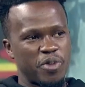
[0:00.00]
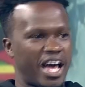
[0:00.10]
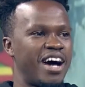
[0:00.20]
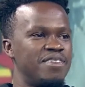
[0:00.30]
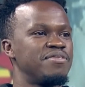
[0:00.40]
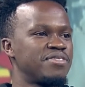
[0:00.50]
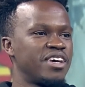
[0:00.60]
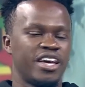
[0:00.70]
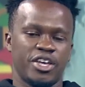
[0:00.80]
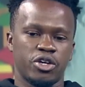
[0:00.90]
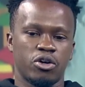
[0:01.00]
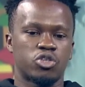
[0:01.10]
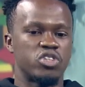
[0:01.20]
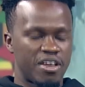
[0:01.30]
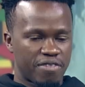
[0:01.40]
we have, you know,
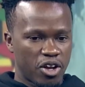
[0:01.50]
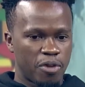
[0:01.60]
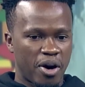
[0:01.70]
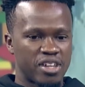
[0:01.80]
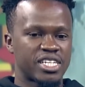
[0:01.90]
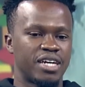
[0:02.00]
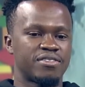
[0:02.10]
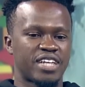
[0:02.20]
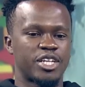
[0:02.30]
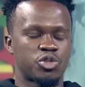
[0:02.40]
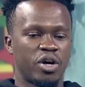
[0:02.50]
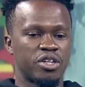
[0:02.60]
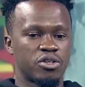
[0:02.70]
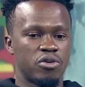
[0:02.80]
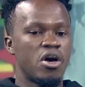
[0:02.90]
to develop ourselves as well,
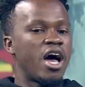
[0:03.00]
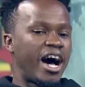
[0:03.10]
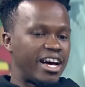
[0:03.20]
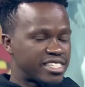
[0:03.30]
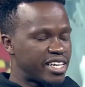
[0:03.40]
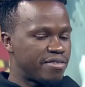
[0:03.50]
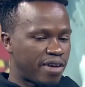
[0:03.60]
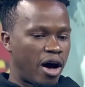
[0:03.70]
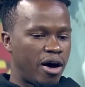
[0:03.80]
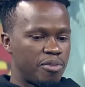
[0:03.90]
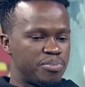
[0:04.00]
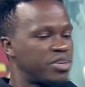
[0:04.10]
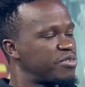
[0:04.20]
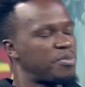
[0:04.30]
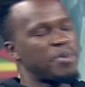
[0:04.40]
to serve our
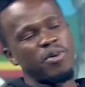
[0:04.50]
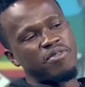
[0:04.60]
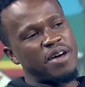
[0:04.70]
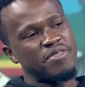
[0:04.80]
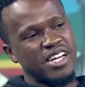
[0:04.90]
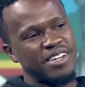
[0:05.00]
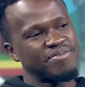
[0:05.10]
beautiful people of Africa.